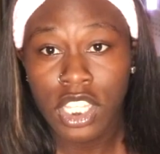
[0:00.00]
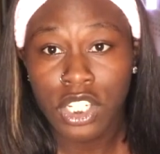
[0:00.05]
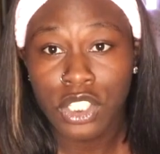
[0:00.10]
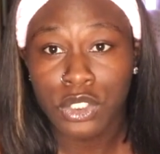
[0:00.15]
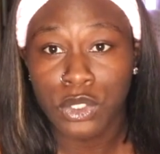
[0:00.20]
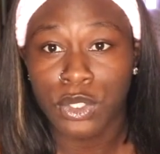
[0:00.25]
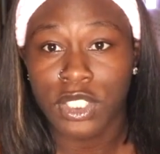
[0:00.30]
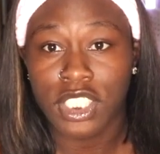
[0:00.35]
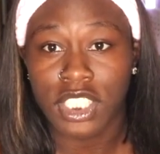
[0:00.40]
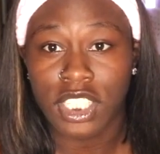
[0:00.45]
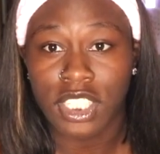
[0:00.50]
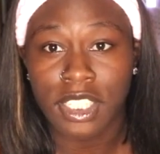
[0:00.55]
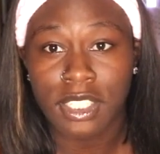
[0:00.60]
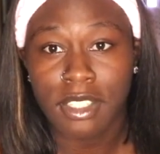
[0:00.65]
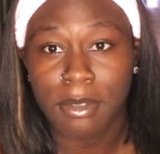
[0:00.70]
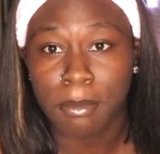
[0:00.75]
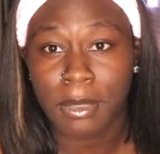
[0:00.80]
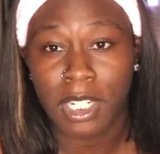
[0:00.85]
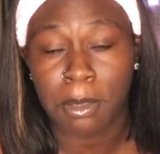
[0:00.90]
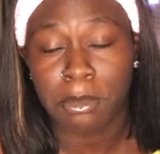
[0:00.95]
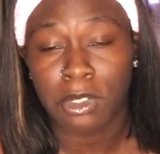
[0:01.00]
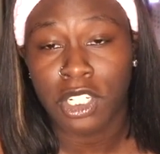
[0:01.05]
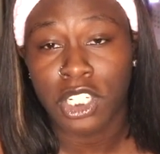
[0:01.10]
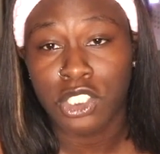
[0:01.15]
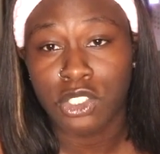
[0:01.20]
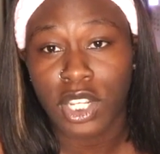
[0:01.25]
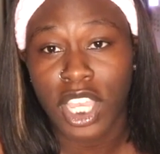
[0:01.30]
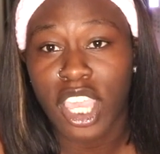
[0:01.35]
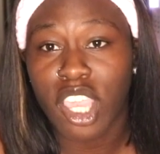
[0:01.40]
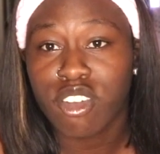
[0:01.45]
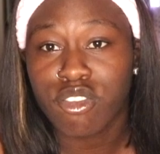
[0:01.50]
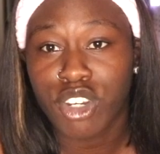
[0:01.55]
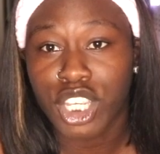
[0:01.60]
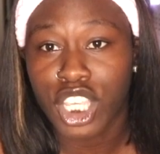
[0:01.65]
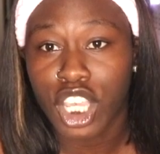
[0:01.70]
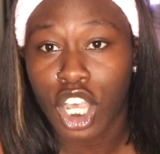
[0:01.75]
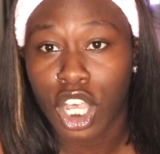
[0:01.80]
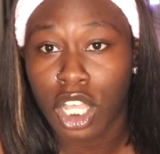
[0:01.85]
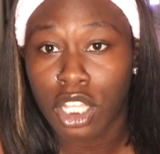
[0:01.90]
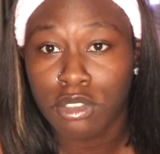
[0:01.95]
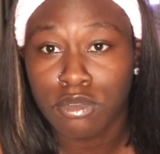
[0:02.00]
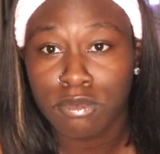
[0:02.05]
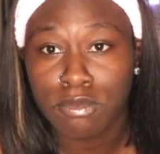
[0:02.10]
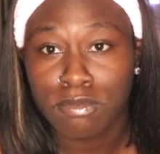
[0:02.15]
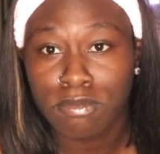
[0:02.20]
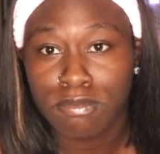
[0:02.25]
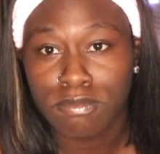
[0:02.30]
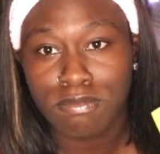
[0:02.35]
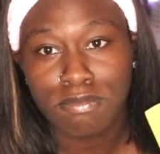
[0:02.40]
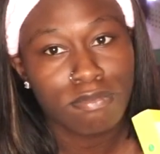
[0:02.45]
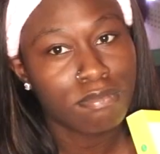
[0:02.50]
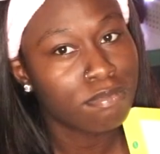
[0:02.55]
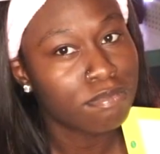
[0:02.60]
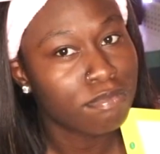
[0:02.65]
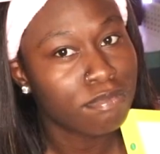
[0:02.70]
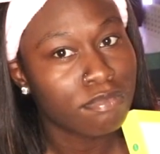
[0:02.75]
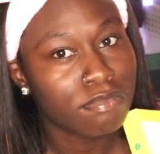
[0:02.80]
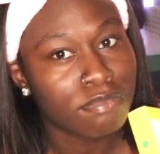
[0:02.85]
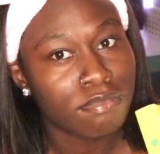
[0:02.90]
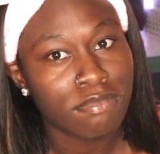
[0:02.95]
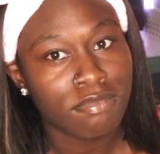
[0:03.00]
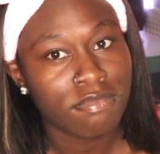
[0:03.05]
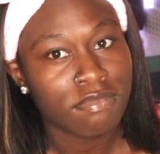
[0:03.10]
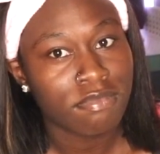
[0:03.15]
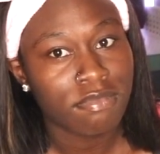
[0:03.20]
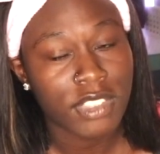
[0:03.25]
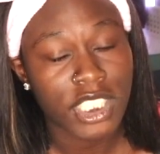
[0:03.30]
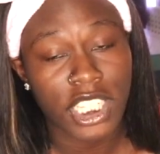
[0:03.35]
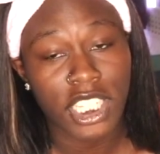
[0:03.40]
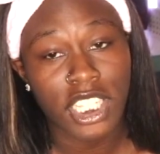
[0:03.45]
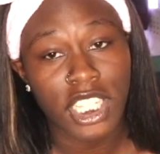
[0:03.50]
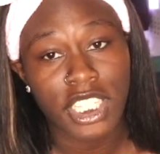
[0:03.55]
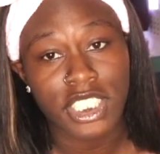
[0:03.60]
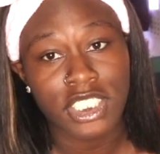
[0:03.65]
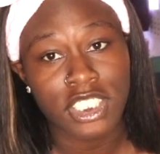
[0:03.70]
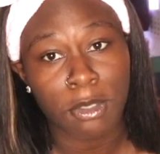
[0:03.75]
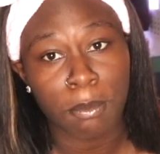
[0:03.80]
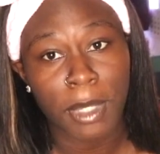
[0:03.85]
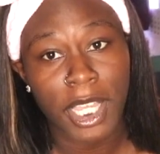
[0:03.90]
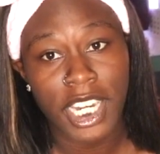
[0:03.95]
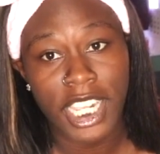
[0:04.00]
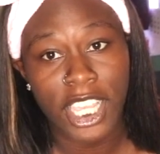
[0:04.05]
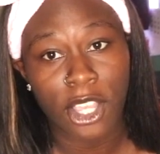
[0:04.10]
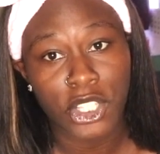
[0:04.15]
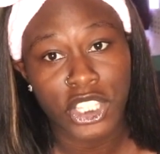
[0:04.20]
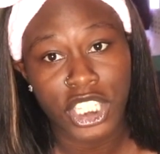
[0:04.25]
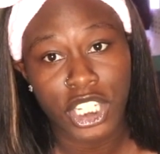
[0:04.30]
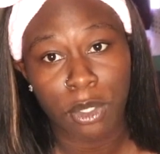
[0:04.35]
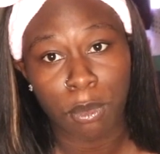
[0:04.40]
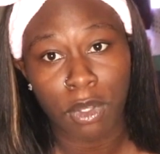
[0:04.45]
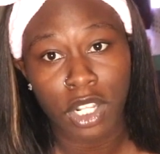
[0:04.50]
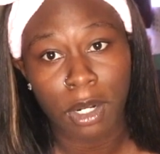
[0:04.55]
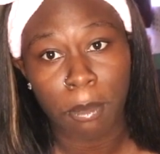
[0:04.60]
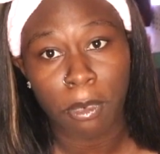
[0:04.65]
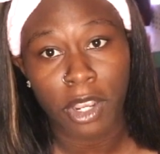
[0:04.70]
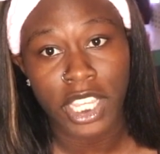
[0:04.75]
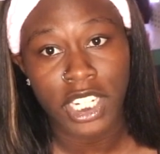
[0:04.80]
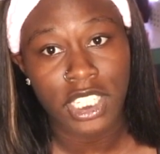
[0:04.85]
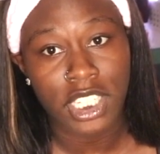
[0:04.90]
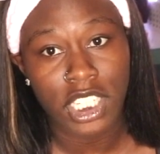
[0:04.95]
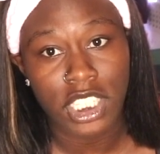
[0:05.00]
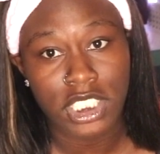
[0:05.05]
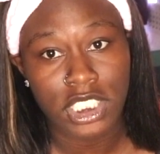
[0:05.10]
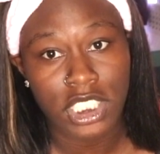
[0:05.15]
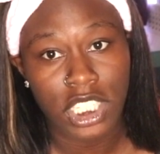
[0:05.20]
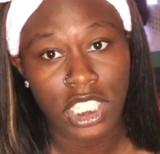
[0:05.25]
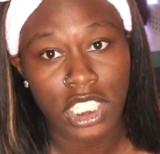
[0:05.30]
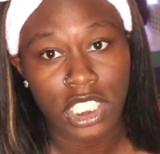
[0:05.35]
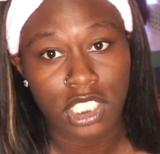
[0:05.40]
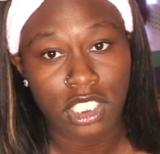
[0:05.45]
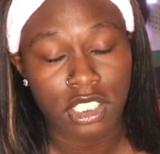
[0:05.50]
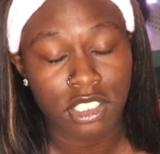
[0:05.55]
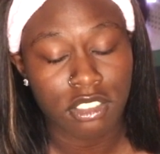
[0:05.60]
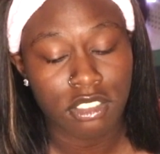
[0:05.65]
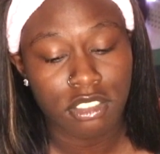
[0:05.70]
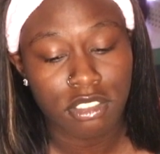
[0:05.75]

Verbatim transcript: truly need it, but I'm going to try it for y'all in case somebody out there want to brighten their skin.